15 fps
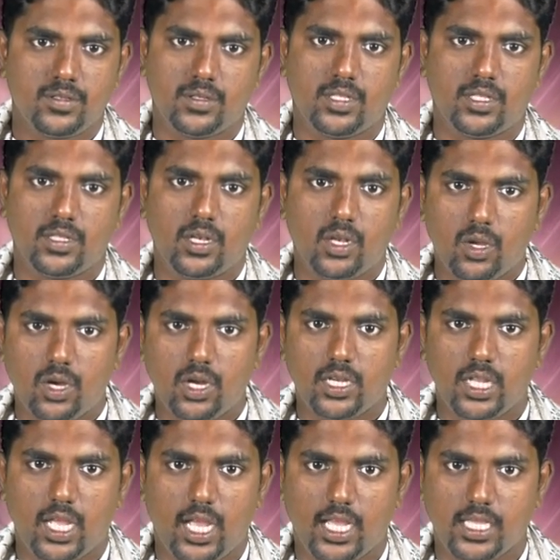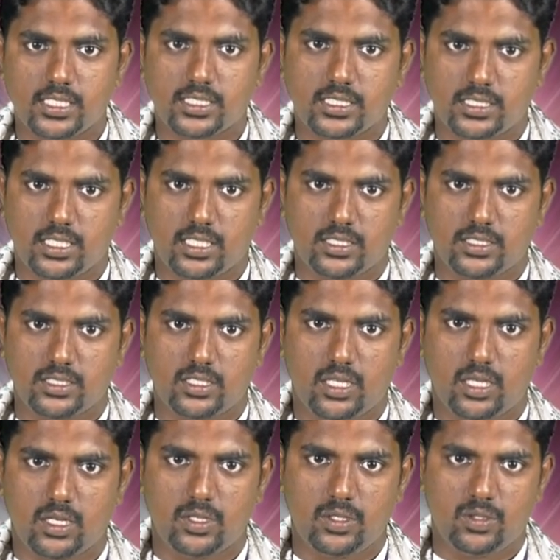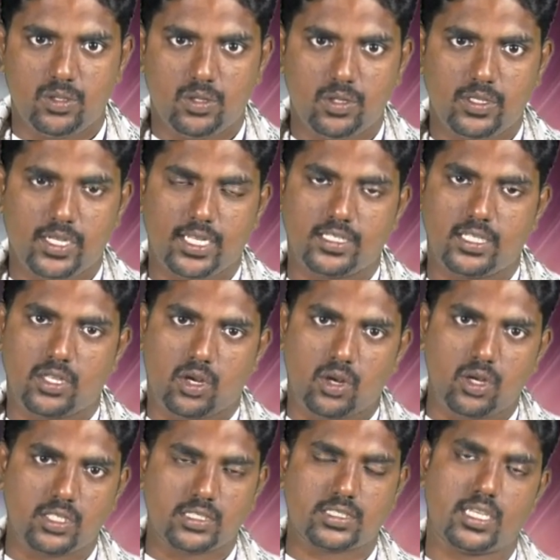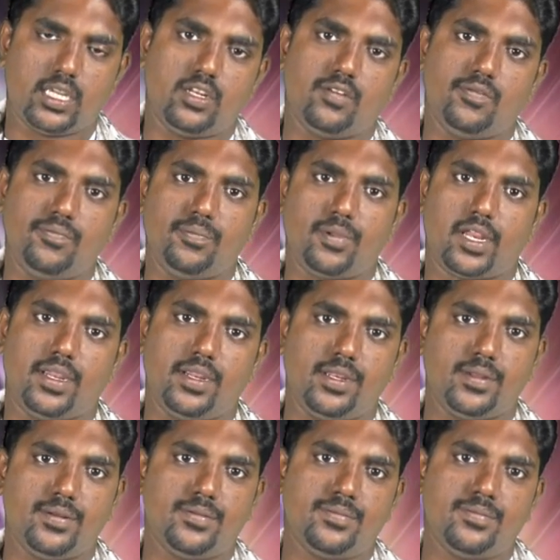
the Lord asks us to look at the wrong side of pride.